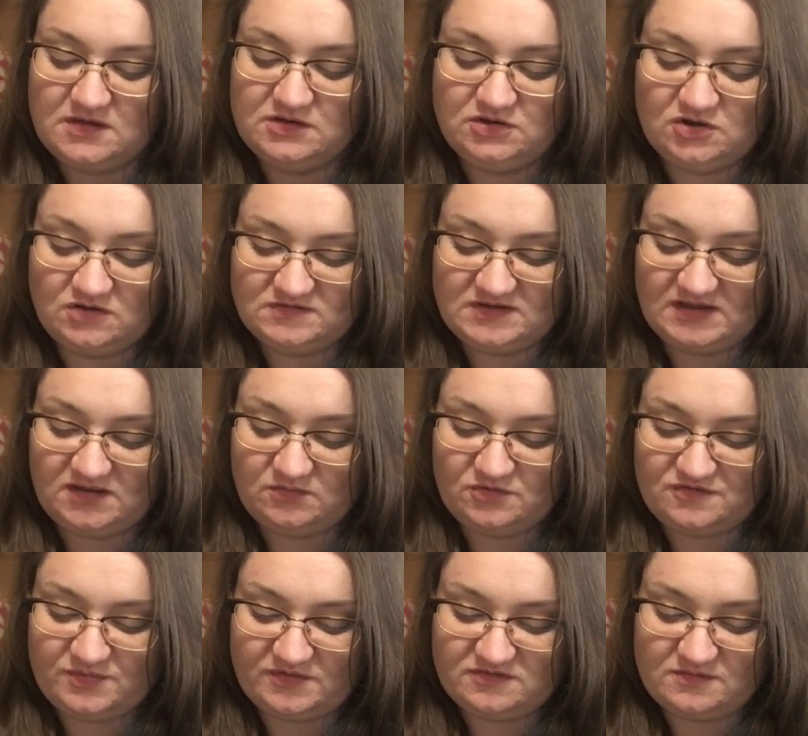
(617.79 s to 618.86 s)
not taking
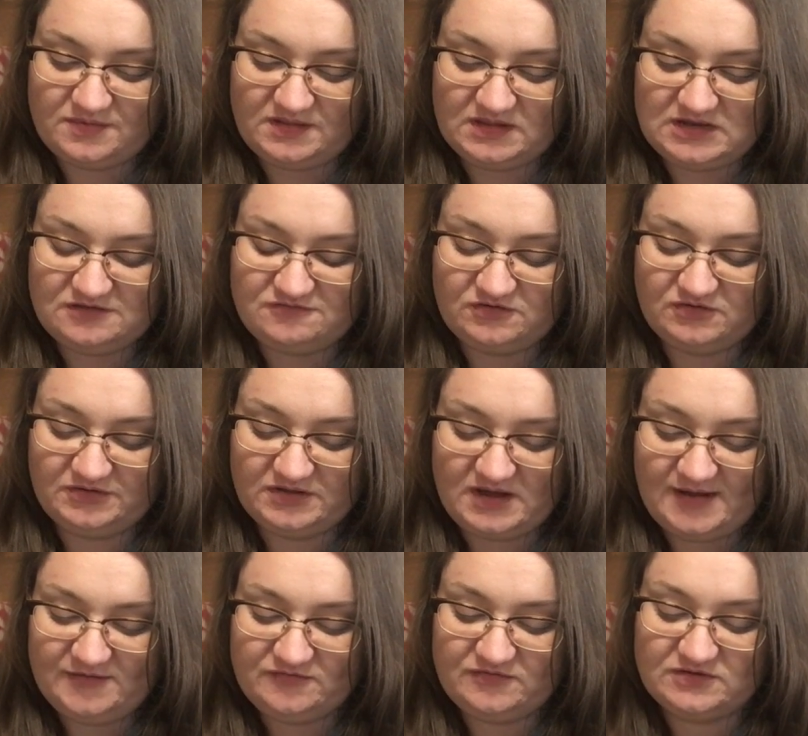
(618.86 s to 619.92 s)
responsibility for your
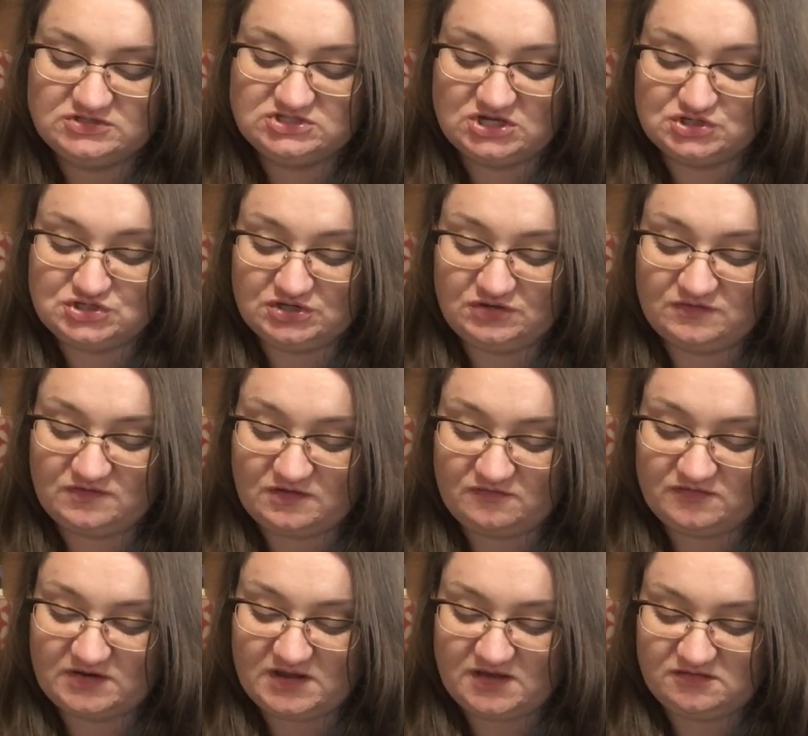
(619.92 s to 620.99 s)
life, judging yourself
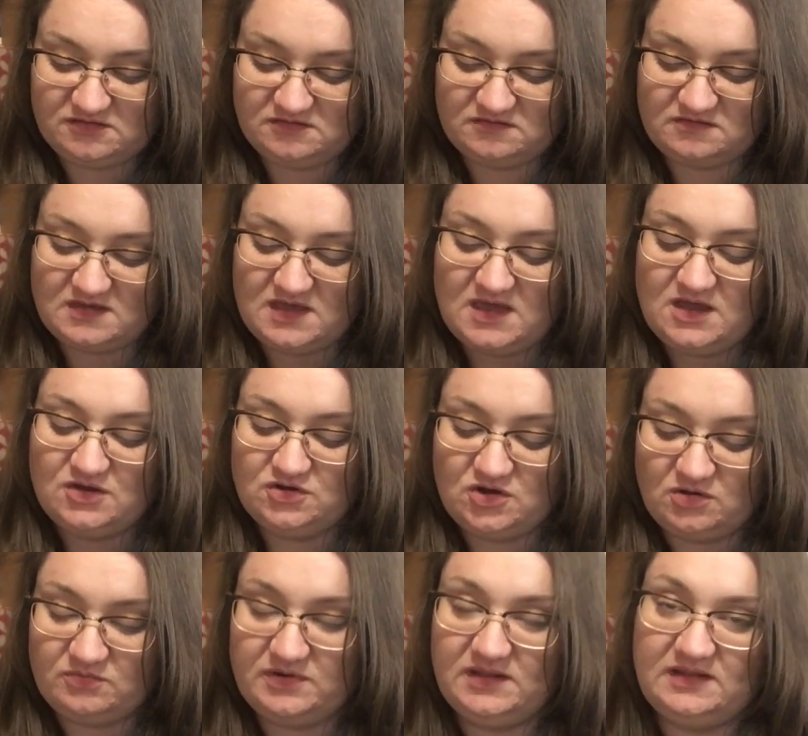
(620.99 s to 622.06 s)
and others,
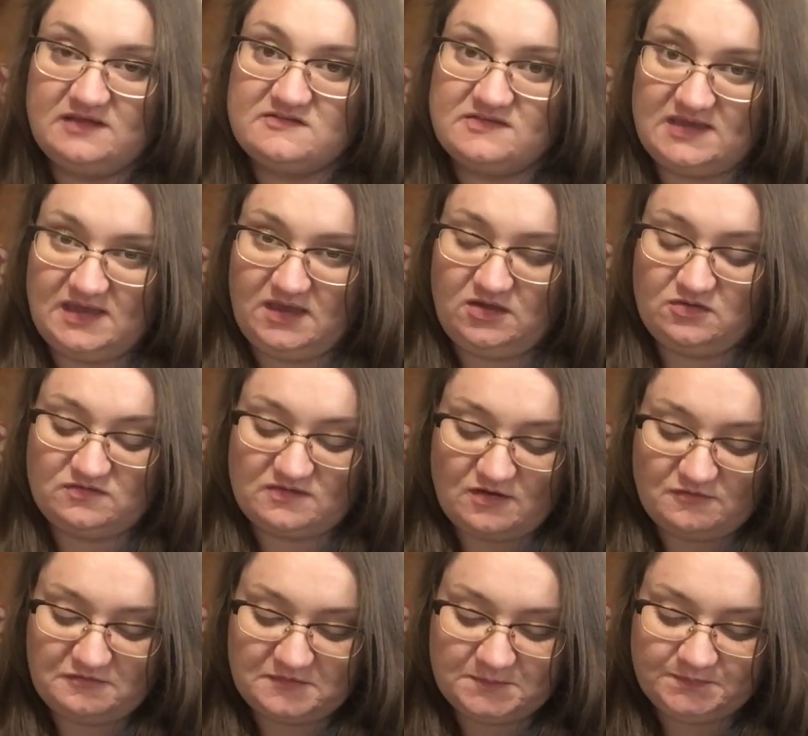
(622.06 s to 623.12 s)
not really seeing
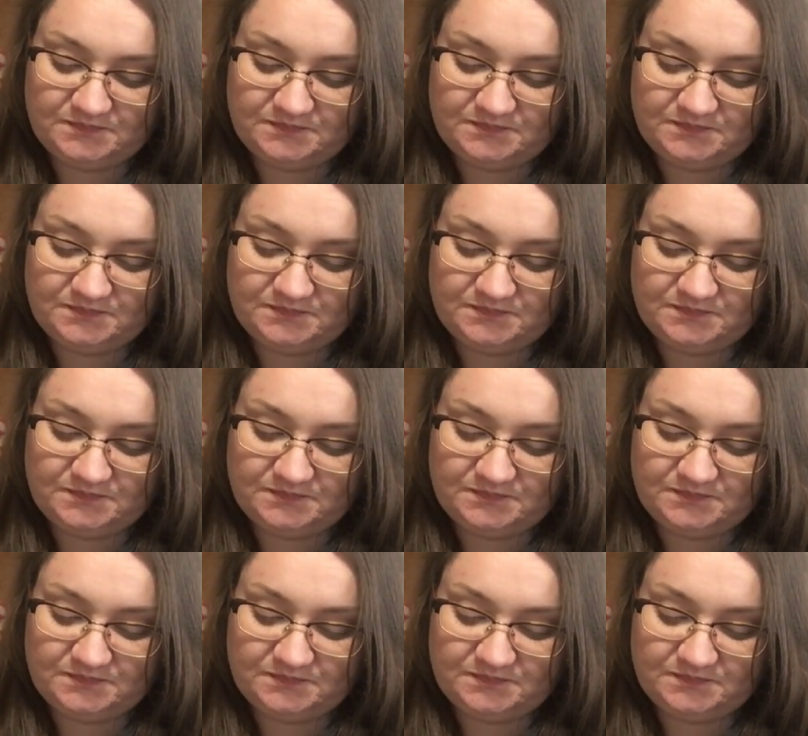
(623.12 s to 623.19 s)
yourself.